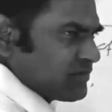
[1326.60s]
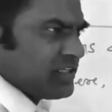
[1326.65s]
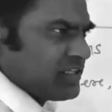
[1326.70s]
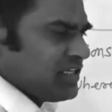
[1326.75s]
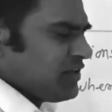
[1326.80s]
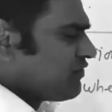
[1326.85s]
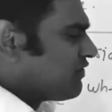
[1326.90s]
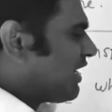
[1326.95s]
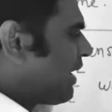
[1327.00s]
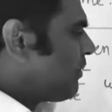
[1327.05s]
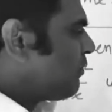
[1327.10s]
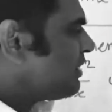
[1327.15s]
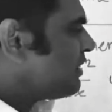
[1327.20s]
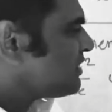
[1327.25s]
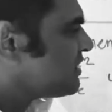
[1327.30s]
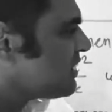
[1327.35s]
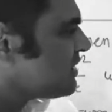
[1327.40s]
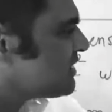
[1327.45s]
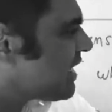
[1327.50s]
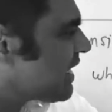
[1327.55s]
If
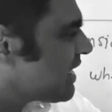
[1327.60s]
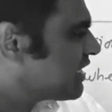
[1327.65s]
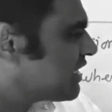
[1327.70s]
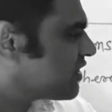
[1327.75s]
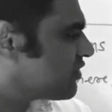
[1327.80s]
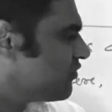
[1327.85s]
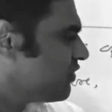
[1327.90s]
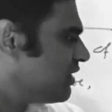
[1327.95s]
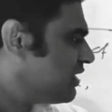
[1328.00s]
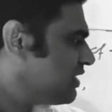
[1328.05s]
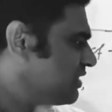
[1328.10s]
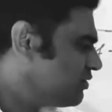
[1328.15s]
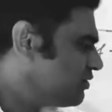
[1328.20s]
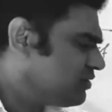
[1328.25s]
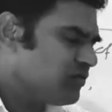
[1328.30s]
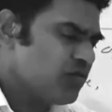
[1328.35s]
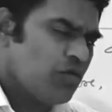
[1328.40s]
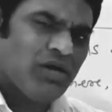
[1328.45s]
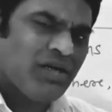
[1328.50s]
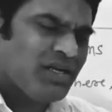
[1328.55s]
dimensions are equal,
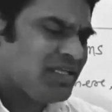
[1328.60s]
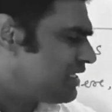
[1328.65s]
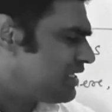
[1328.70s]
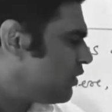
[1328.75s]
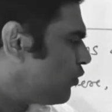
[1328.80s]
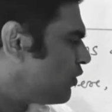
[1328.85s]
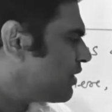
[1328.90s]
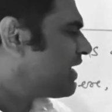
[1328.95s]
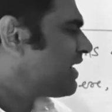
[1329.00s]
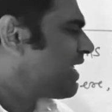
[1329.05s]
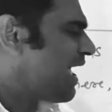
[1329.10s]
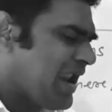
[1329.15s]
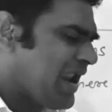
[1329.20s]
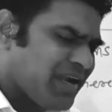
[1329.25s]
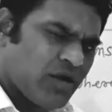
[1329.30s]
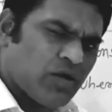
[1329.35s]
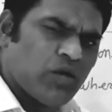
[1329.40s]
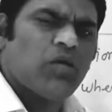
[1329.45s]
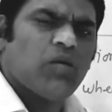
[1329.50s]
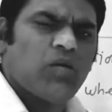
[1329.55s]
only then we can
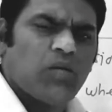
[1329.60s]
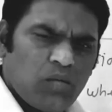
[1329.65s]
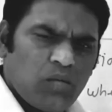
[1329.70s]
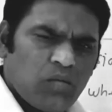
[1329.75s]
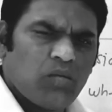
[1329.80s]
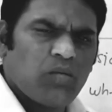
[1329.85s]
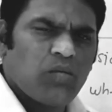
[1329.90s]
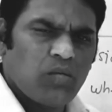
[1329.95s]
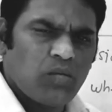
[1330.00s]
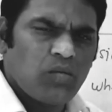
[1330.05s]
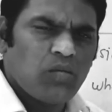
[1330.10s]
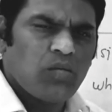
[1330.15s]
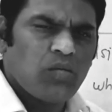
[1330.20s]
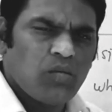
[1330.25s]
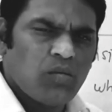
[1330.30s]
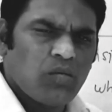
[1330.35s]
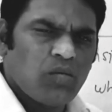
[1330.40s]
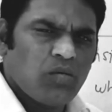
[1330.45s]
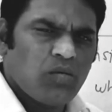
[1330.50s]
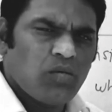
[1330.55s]
add, no?
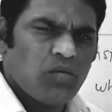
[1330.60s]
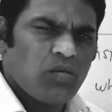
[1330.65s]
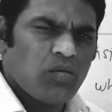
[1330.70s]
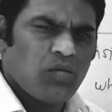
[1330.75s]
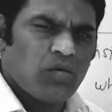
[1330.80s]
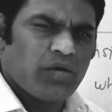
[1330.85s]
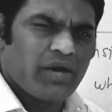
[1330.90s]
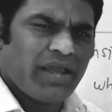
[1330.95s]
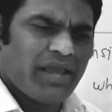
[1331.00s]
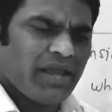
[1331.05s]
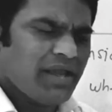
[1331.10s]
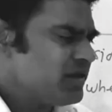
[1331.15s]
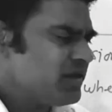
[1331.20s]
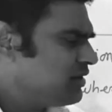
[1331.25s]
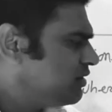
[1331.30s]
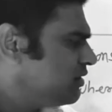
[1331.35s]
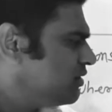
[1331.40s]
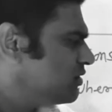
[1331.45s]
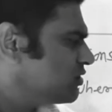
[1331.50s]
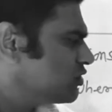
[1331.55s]
Okay,
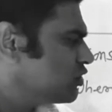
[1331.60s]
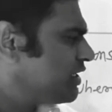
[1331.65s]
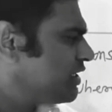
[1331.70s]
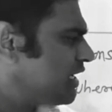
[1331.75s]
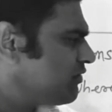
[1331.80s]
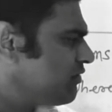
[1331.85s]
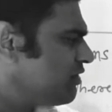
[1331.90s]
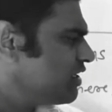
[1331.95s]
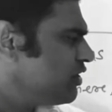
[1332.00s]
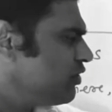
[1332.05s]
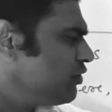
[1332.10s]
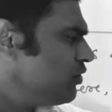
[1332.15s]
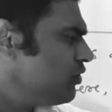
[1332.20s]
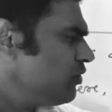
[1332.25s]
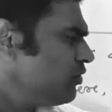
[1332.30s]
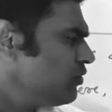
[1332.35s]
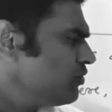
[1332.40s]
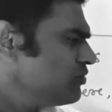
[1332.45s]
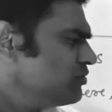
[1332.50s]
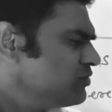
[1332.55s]
so that will give
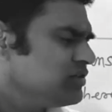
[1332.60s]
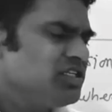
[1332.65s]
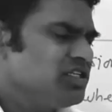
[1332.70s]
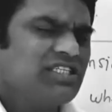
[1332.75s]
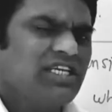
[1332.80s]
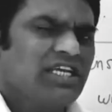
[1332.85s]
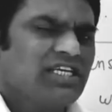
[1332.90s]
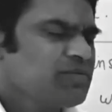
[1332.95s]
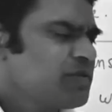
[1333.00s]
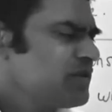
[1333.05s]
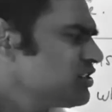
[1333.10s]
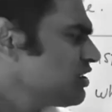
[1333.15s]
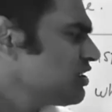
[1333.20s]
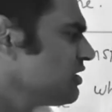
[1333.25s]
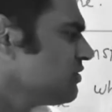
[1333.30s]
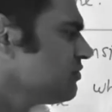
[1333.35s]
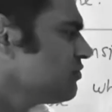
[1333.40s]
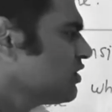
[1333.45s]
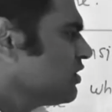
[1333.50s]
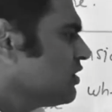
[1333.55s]
you this
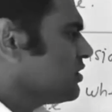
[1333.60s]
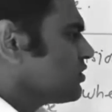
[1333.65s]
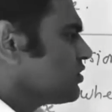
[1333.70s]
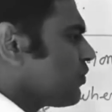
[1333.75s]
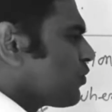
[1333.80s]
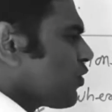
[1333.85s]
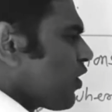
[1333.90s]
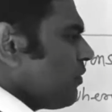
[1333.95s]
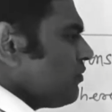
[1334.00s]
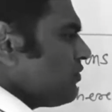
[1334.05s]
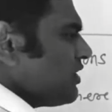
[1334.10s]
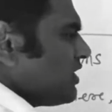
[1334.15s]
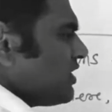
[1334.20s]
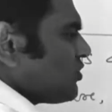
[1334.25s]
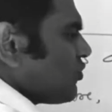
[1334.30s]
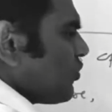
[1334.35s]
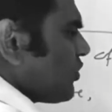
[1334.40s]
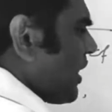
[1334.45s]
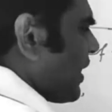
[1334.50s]
expression. So from this we